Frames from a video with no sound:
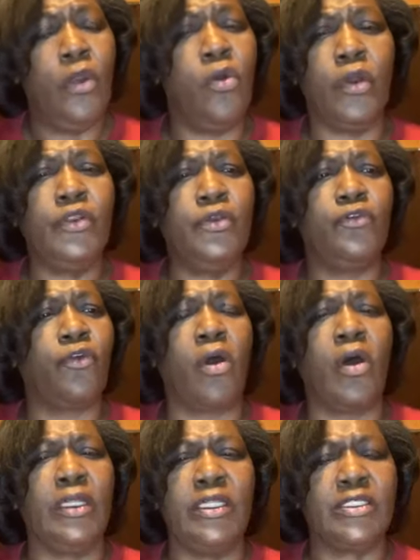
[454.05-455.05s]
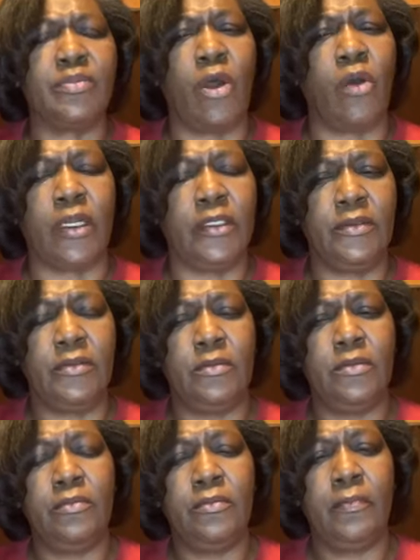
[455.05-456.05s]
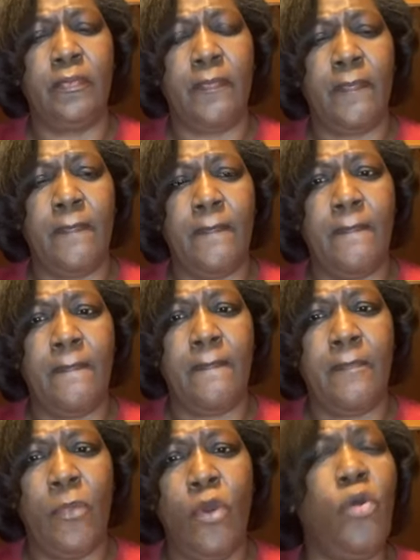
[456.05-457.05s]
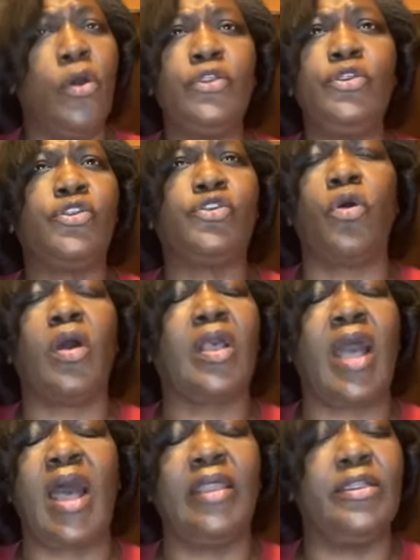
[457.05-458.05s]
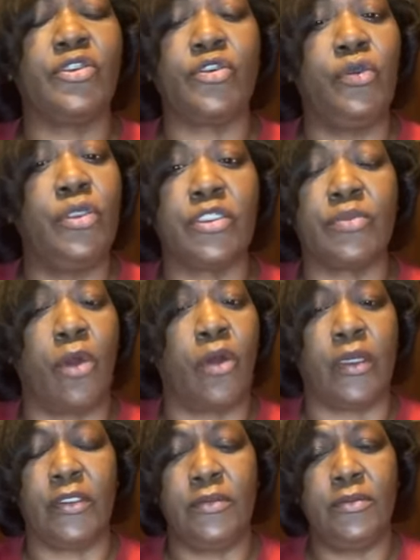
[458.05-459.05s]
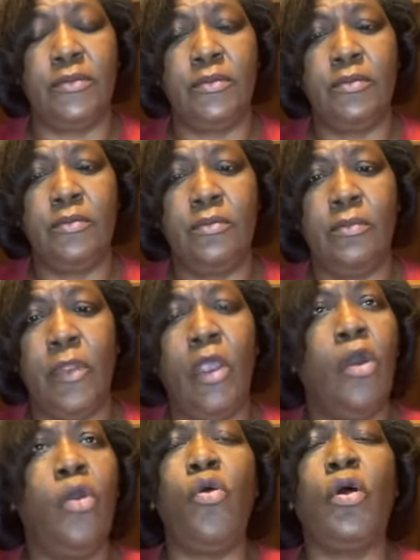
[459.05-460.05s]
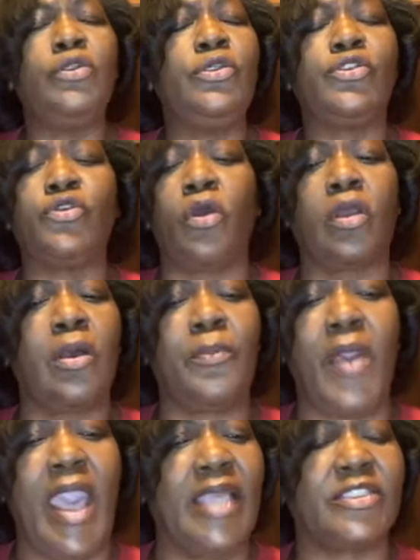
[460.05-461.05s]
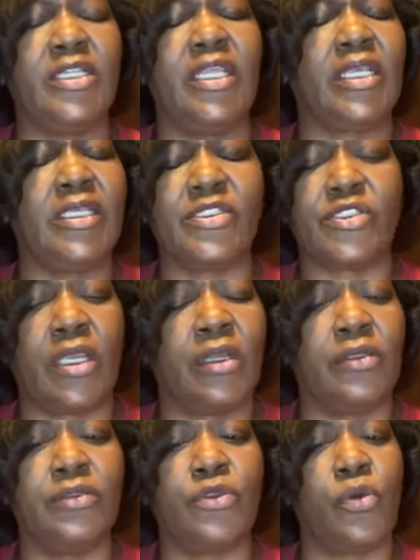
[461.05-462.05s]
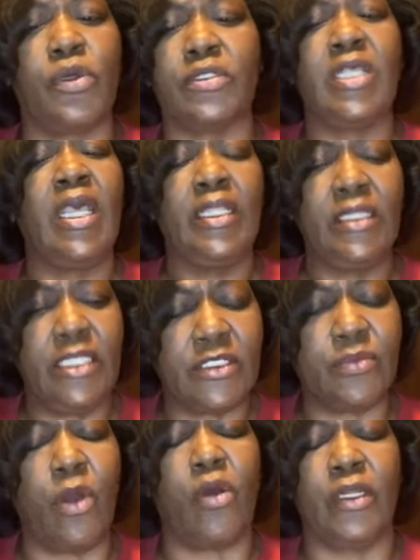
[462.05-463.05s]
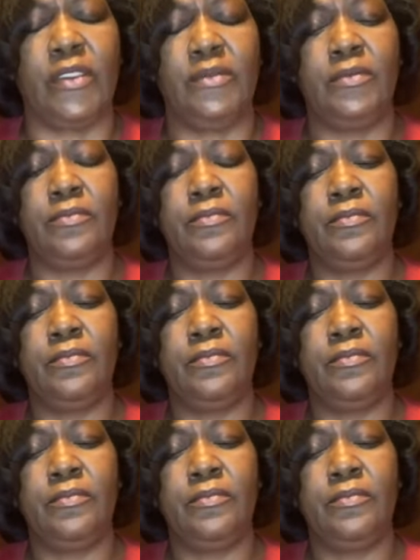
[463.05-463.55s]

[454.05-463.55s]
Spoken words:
Who are you drawing this morning? Who are you showing kindness to this morning? Who are you showing compassion and concern towards this morning?